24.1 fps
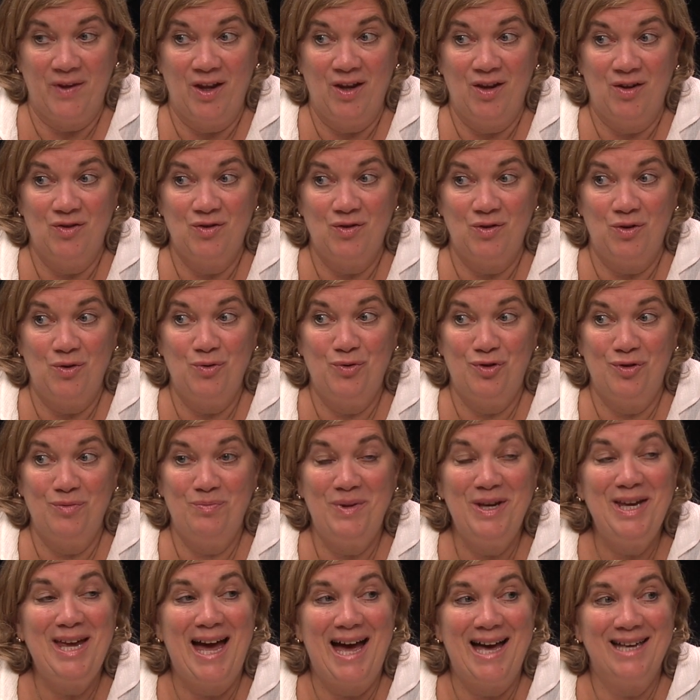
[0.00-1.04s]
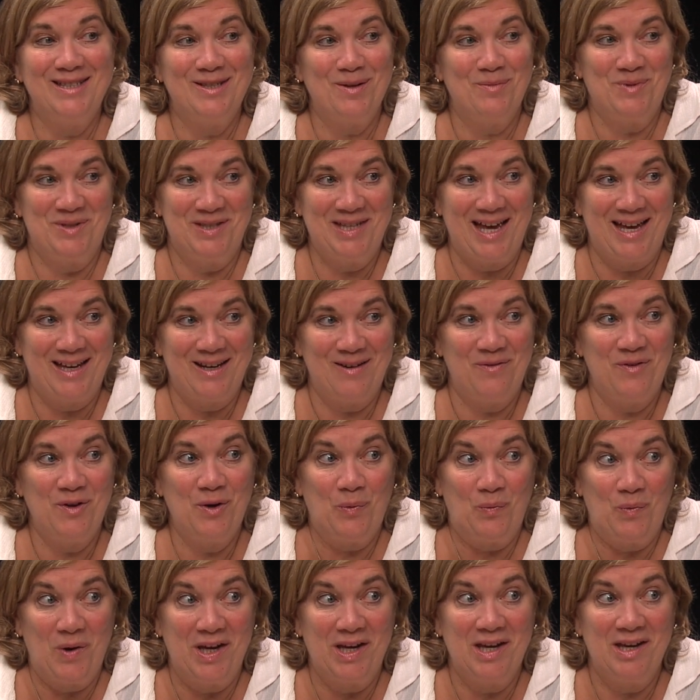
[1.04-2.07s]
So you should be as upset if
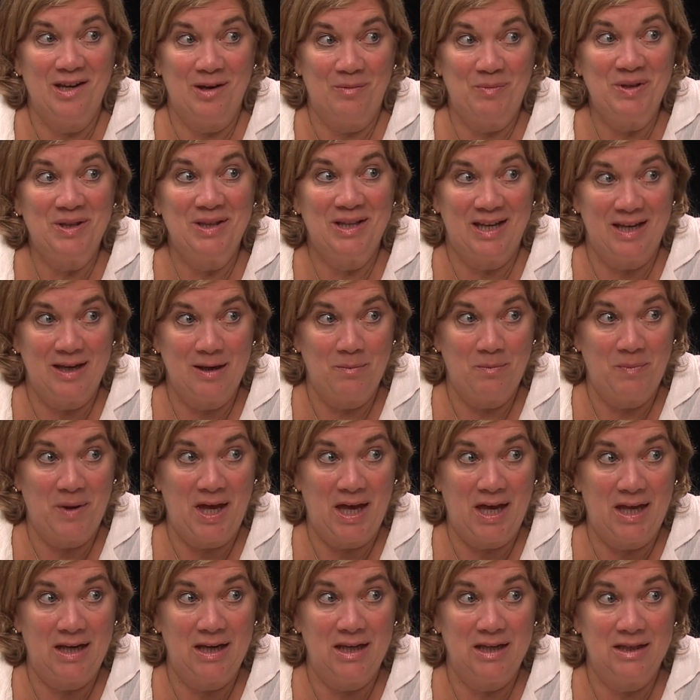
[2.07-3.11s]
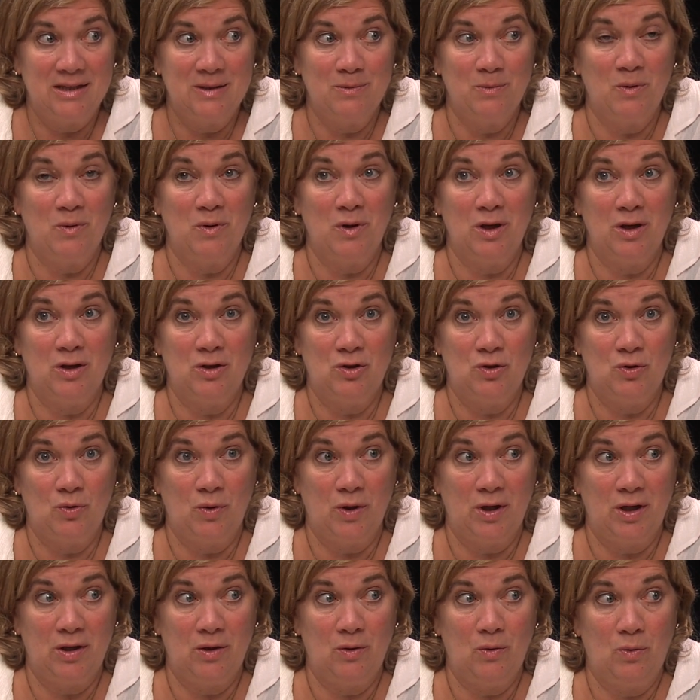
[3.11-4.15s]
they're waking up and laying in bed and smoking a
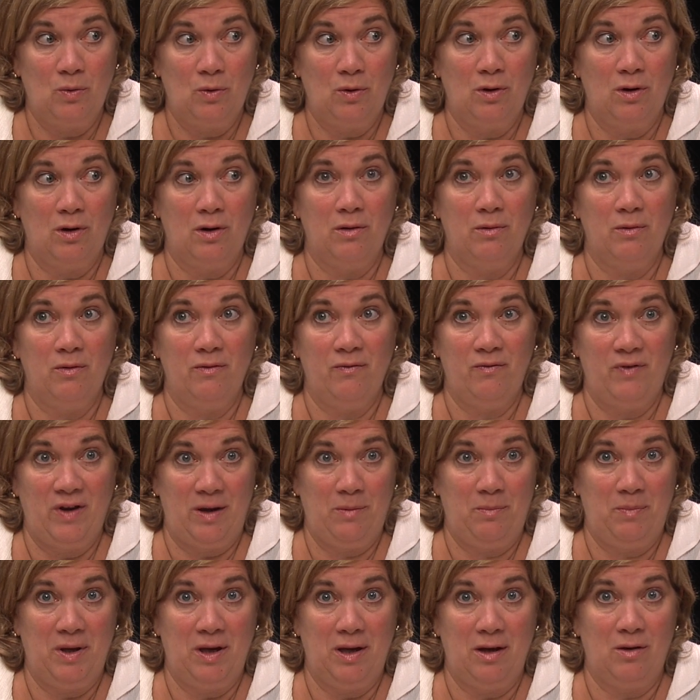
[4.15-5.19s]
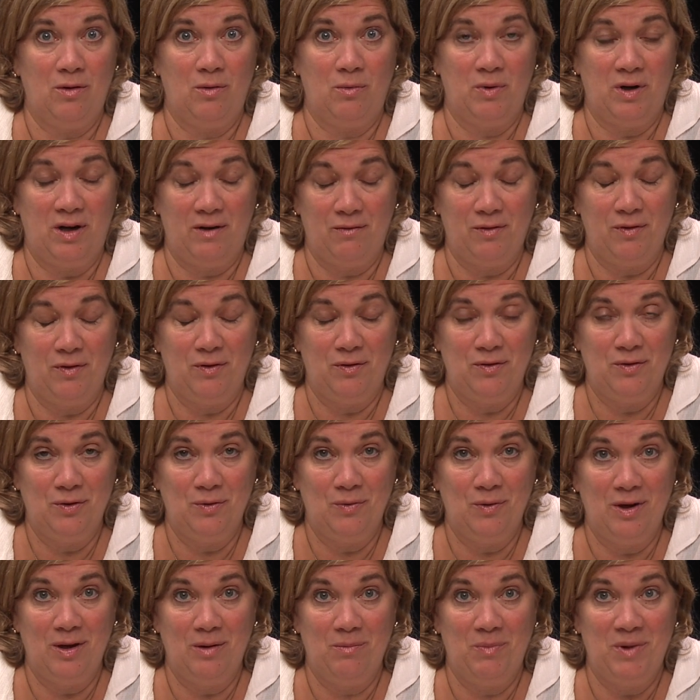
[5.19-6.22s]
joint or vaping or whatever they're
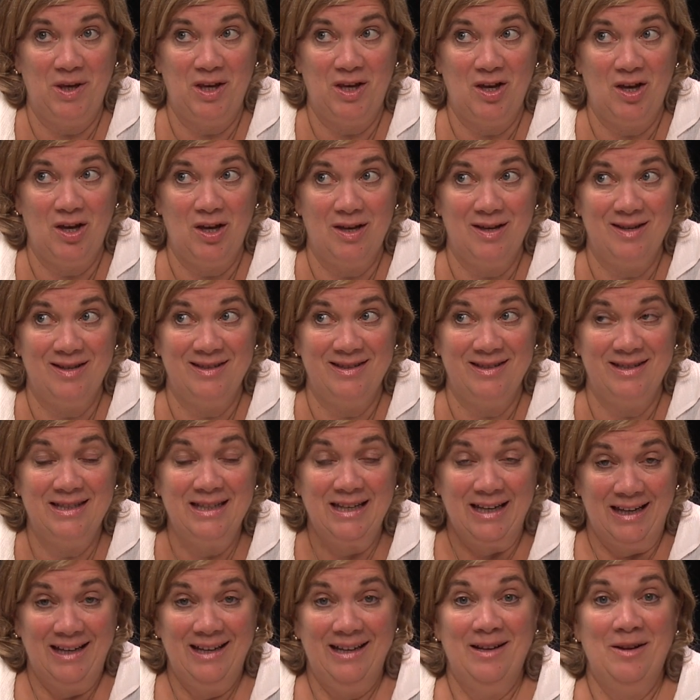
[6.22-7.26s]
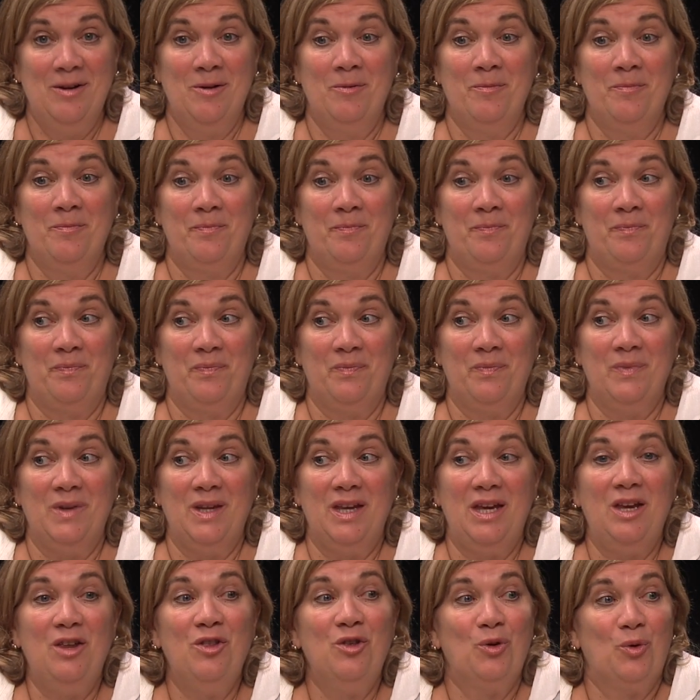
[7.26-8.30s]
doing, because
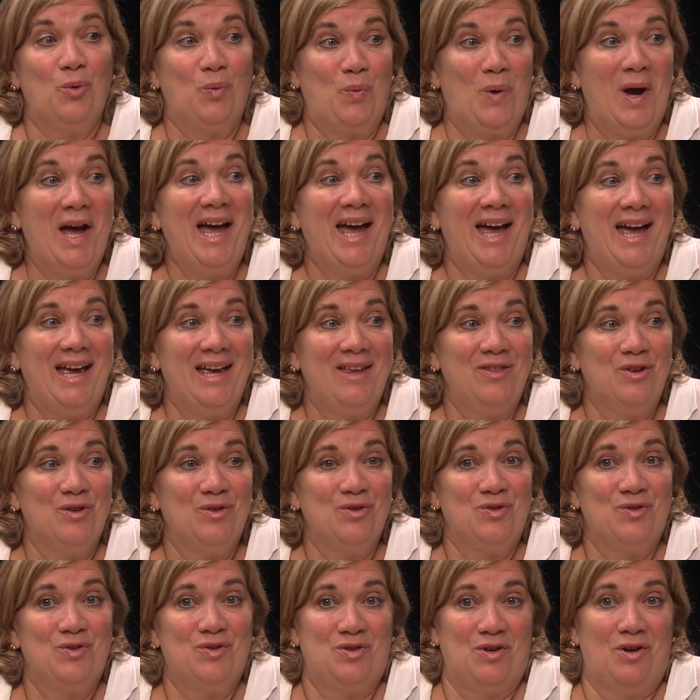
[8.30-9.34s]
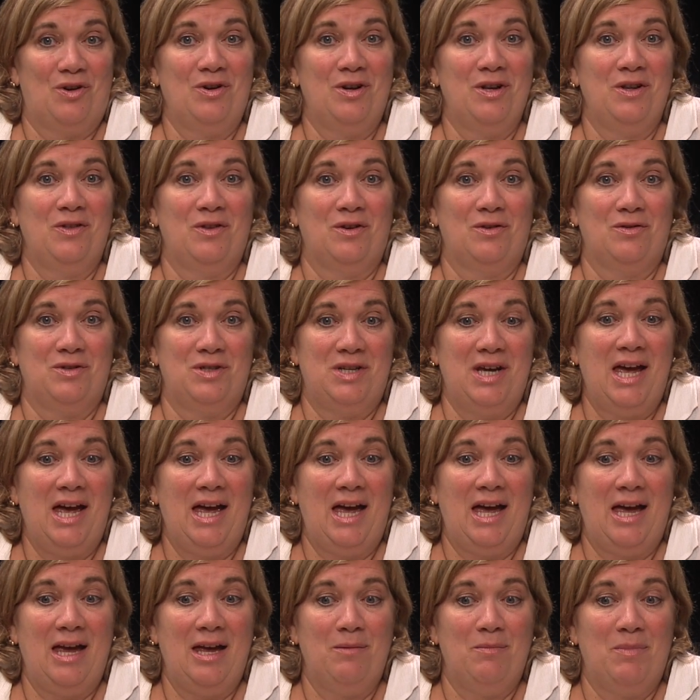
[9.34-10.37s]
either way, they're starting their
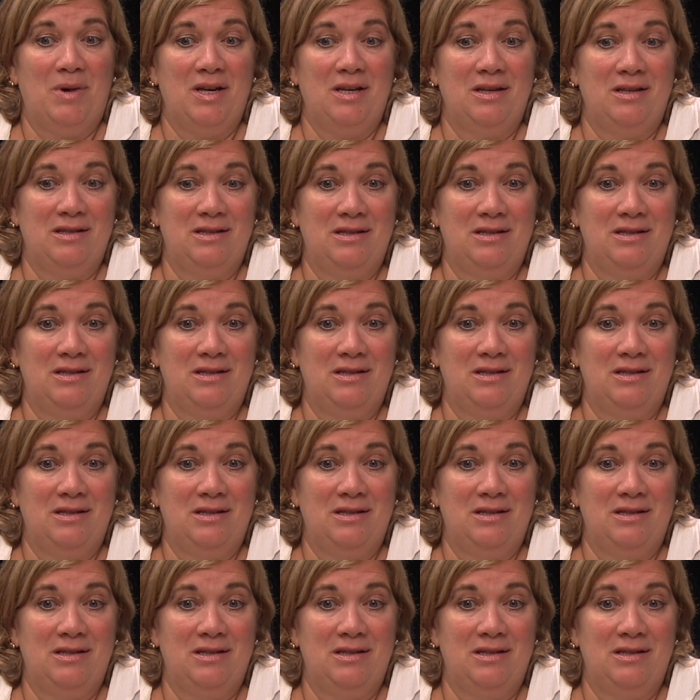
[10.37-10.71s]
day by